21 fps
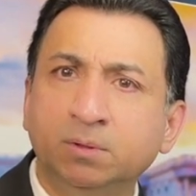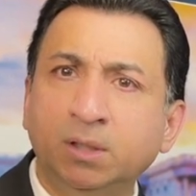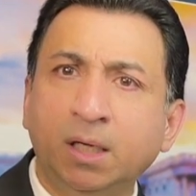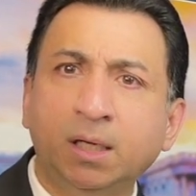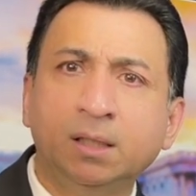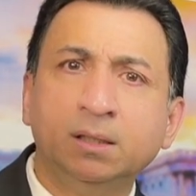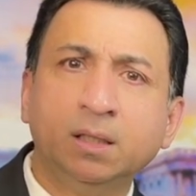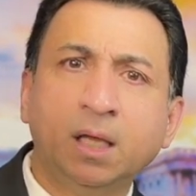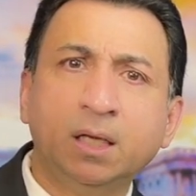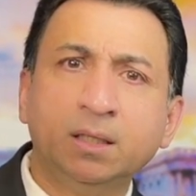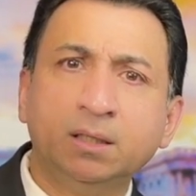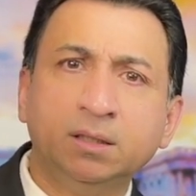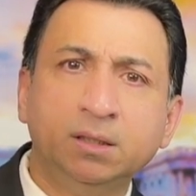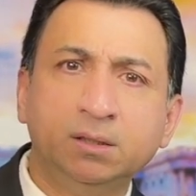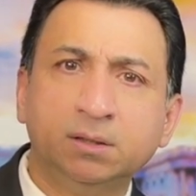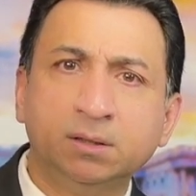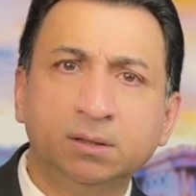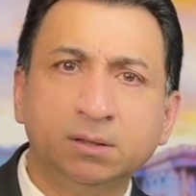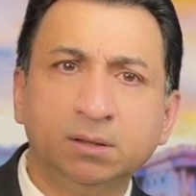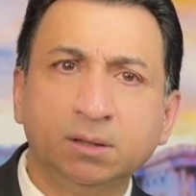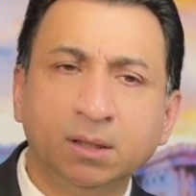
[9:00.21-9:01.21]
Take a lot of
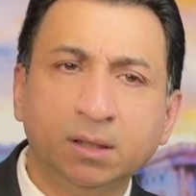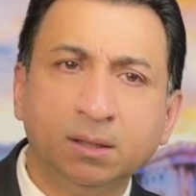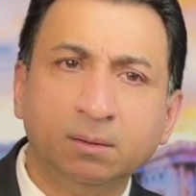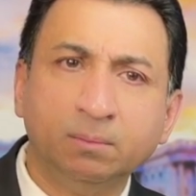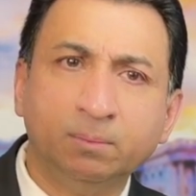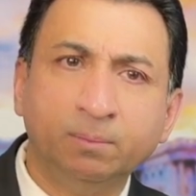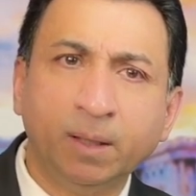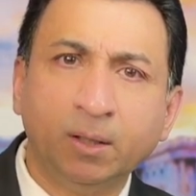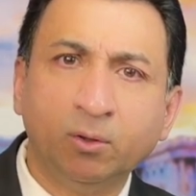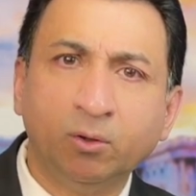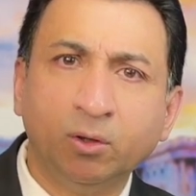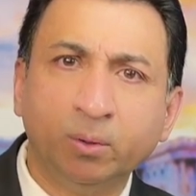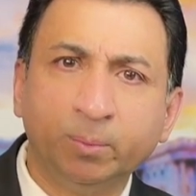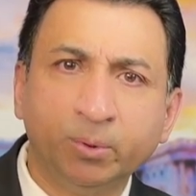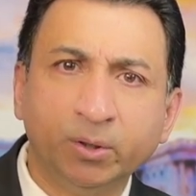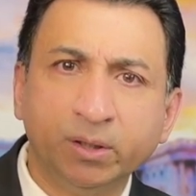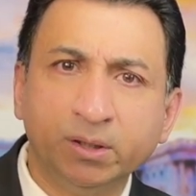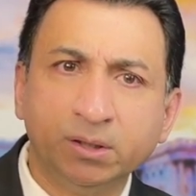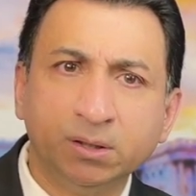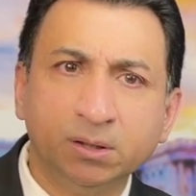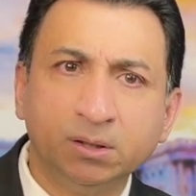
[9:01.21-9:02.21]
these big
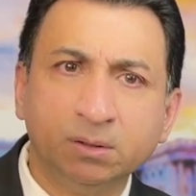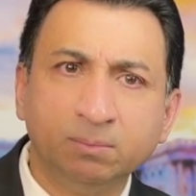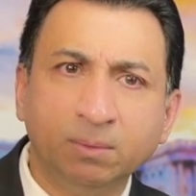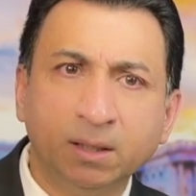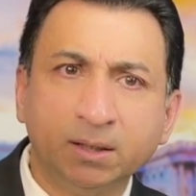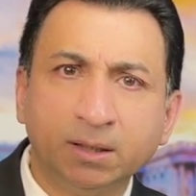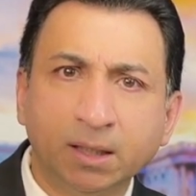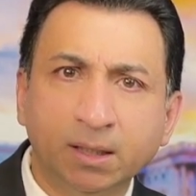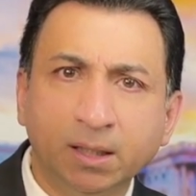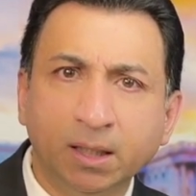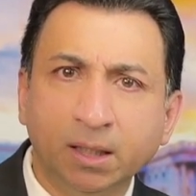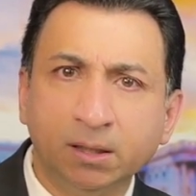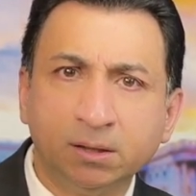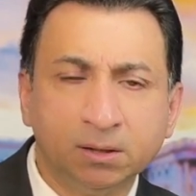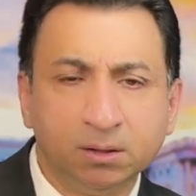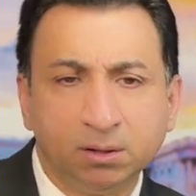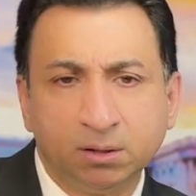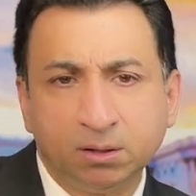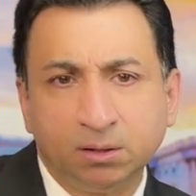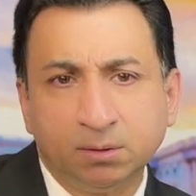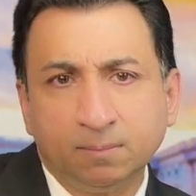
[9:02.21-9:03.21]
corporations,
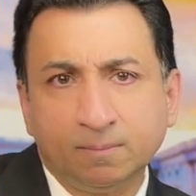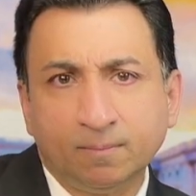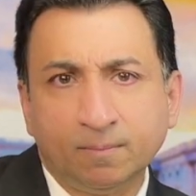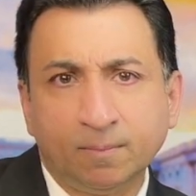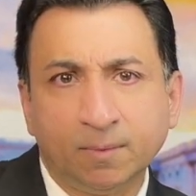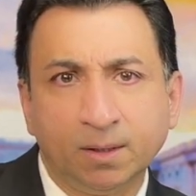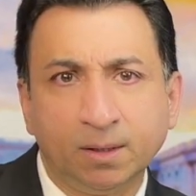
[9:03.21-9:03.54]
multinationals.